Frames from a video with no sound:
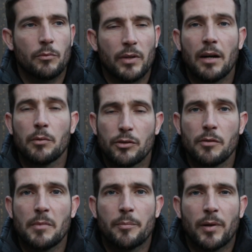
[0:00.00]
When I was
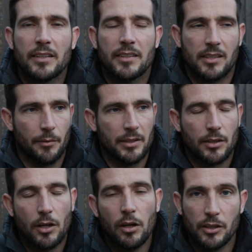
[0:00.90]
doing my apprenticeship, I went
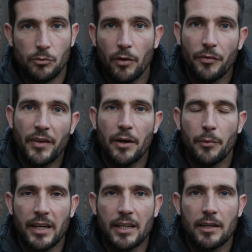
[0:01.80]
to college 1 day a
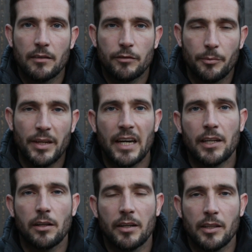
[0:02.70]
week from 9
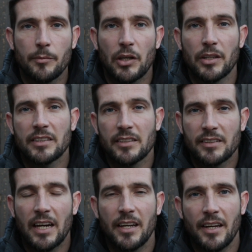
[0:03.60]
o'clock in the morning till
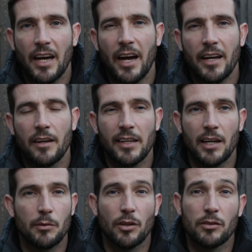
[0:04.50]
9 at night, and
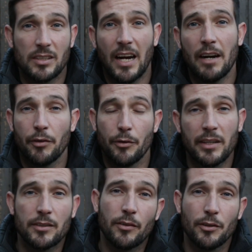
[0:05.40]
then I was on site for the
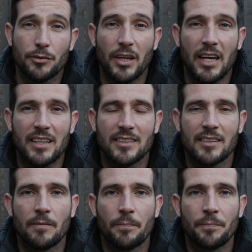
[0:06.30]
rest of those days.
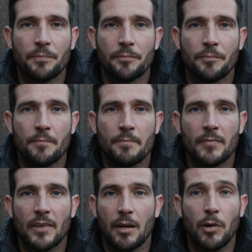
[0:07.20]

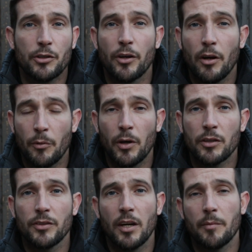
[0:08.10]
I'm not sure how it
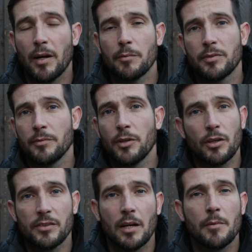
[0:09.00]
works now. Perhaps you
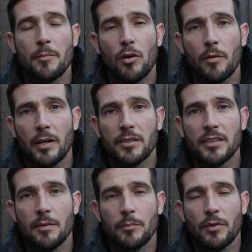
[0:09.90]
can tell me more about
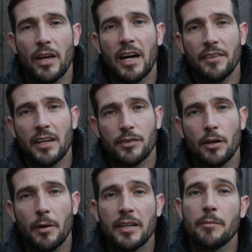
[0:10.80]
it, but that's
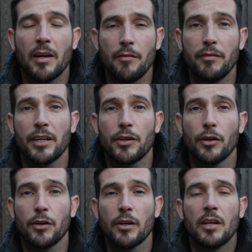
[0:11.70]
how I did my
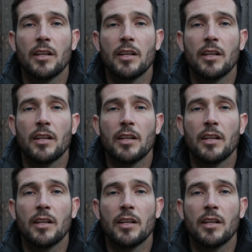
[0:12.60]
MVQ.